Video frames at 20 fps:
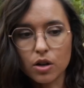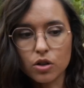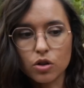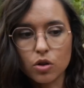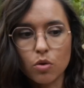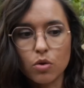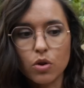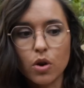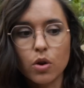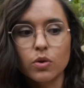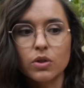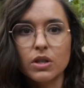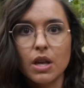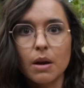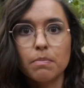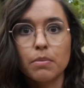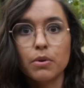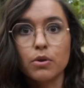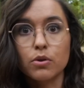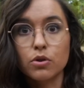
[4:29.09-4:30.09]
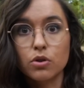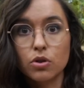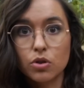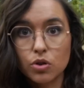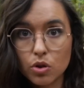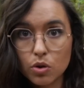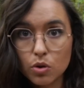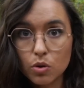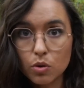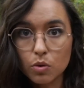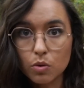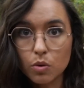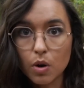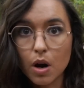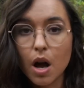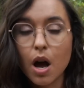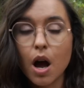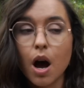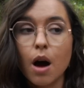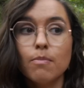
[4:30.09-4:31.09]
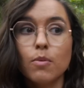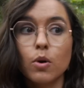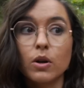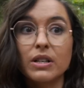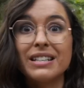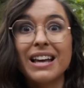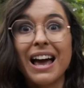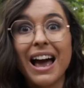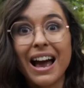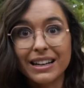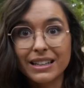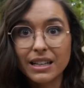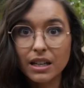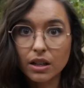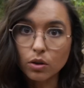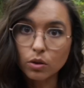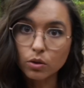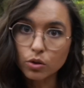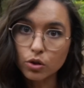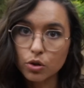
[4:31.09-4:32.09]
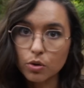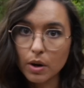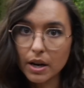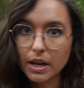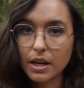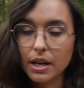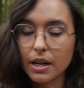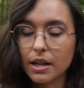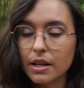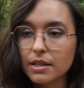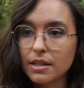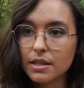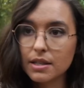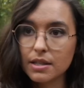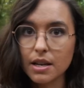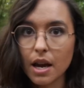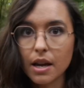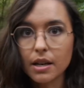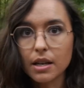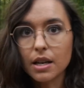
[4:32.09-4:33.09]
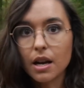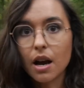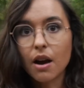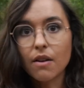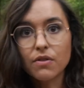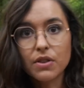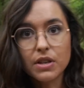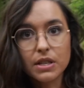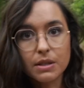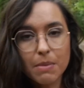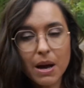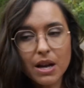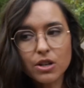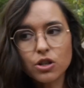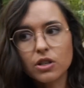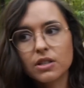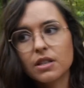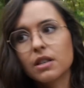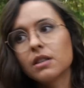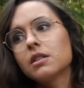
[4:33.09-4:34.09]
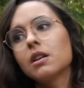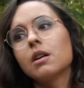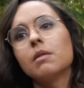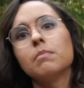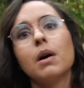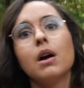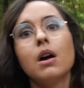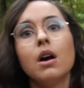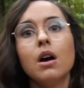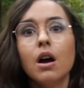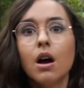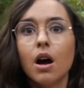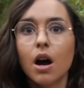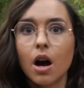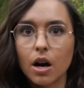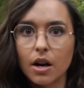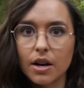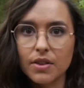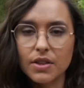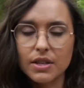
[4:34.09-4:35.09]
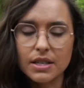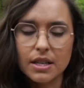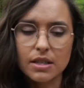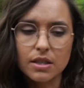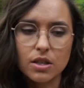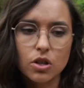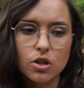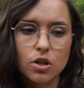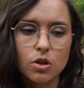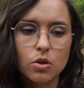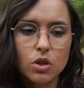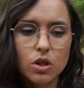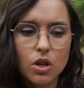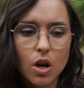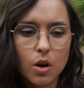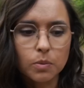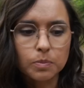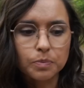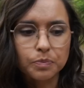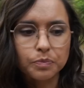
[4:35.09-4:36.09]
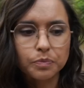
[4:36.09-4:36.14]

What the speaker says: So those that pursue a more technical training and study of this magic system are in this institute. So